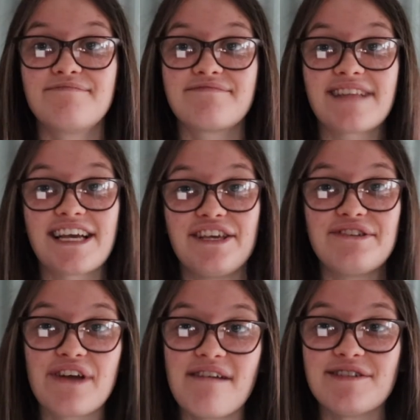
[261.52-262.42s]
thank you
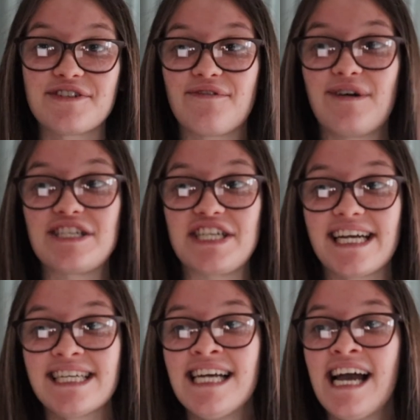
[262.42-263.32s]
so much for
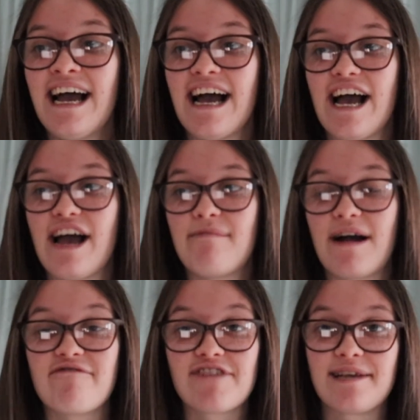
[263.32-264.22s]
watching um,
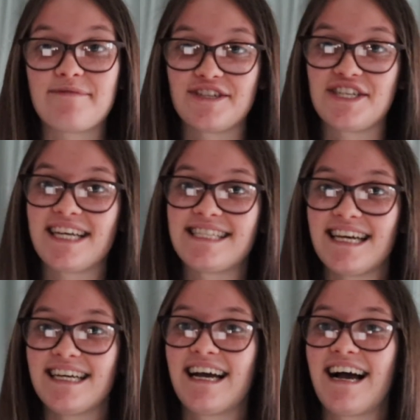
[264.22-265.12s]
I really appreciate
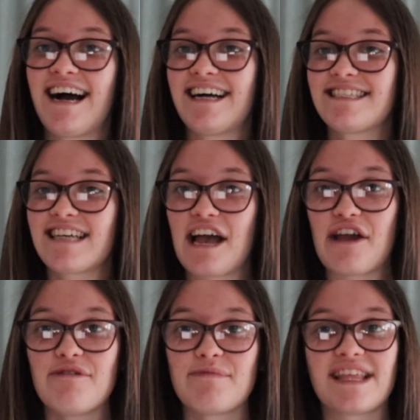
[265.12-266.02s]
it and I
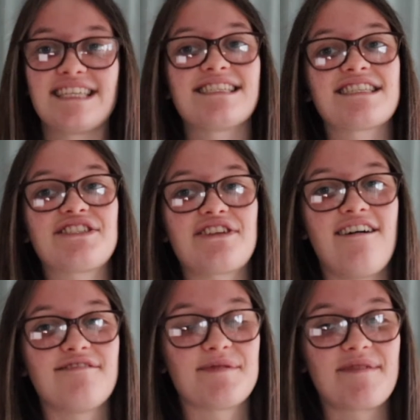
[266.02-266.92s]
hope this is the
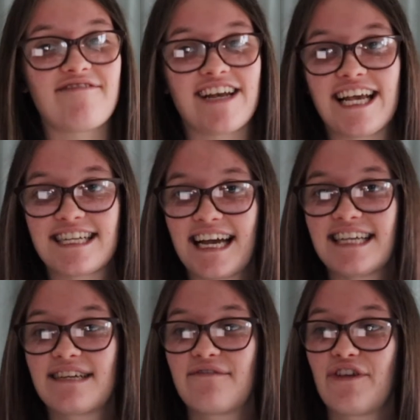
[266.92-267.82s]
start of something really
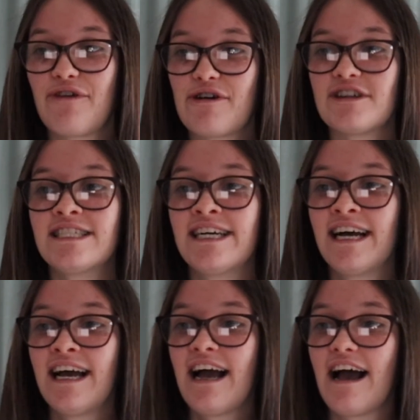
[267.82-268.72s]
exciting for you all.
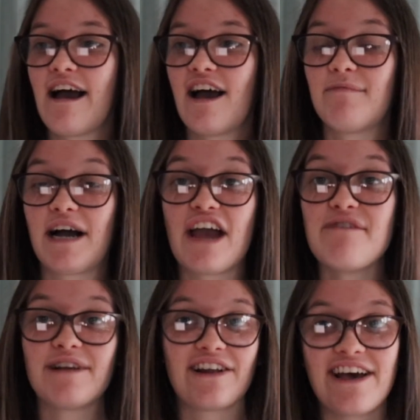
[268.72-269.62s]
Um, I
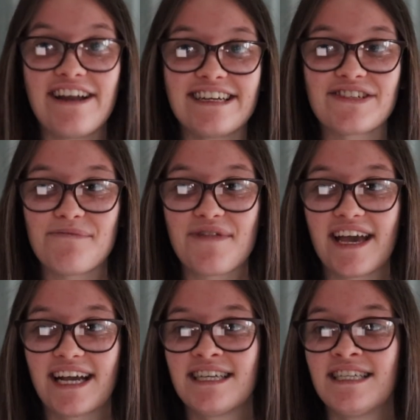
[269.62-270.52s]
hope you're learning
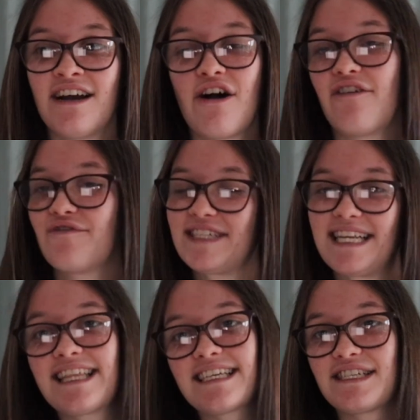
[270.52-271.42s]
something.
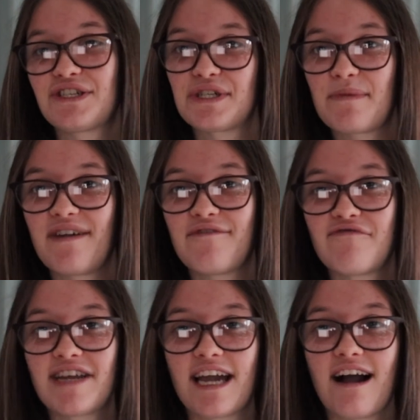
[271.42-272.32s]
Obviously this is just a bit of a
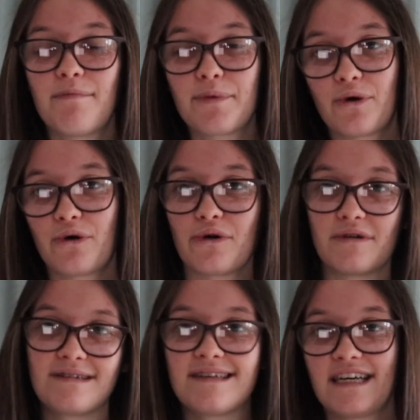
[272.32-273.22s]
recap or
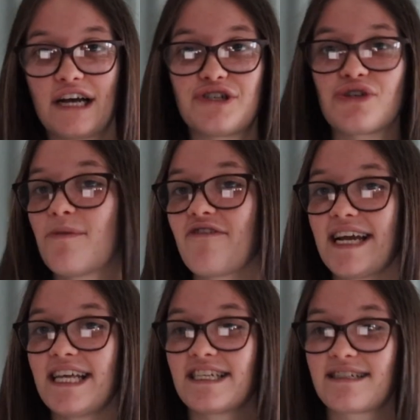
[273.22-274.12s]
a summary
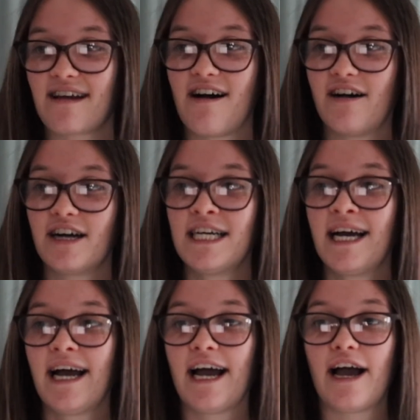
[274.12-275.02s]
at the start
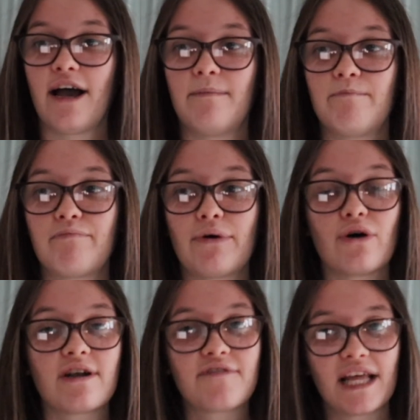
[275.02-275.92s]
um, but
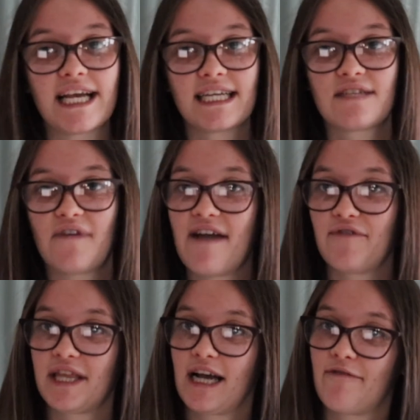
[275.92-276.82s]
all of the links for
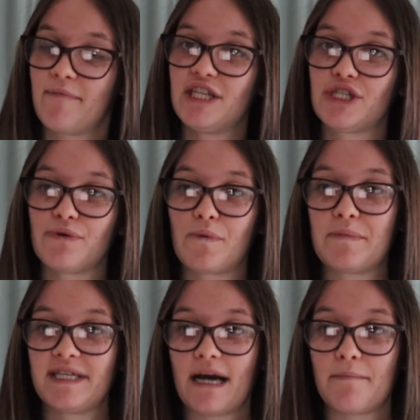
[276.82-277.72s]
everything I've mentioned will
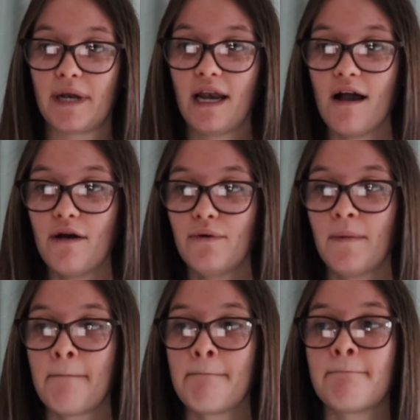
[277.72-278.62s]
be down below
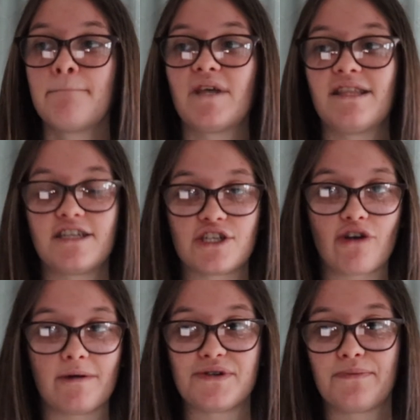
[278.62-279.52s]
in the
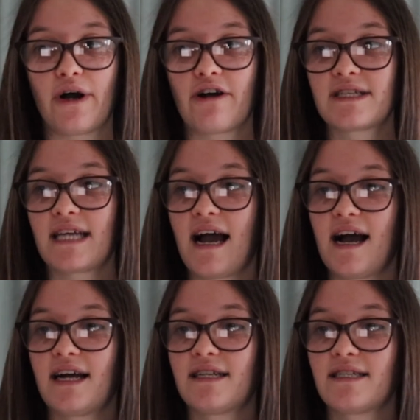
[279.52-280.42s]
description box
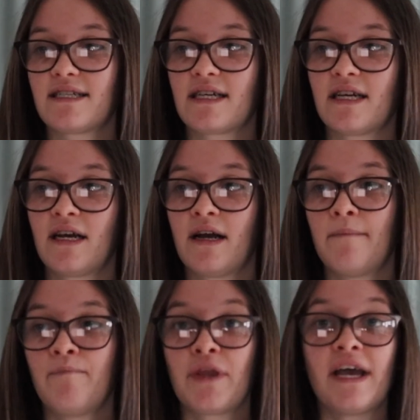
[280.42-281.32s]
and
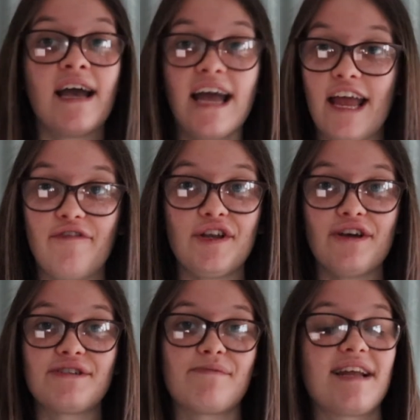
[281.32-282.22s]
if you know
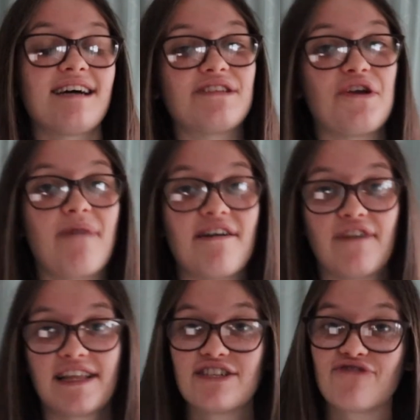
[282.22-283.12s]
someone else who might
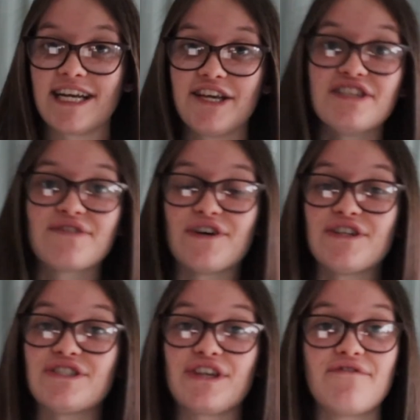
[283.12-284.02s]
find this really
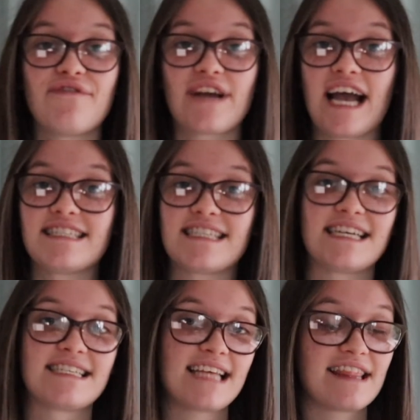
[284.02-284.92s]
useful don't forget
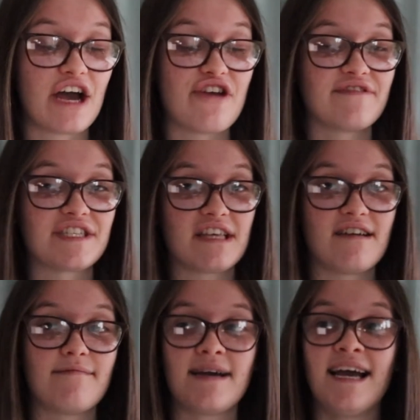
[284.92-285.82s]
to send that over to
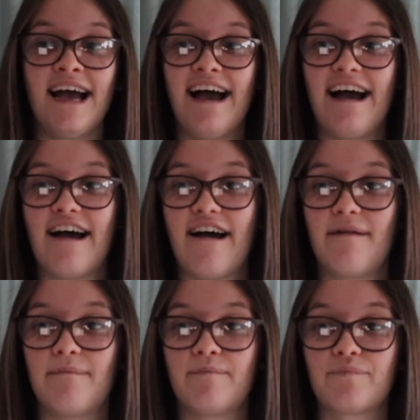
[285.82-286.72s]
them
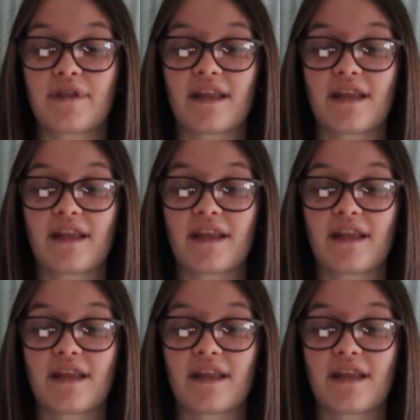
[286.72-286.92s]
um,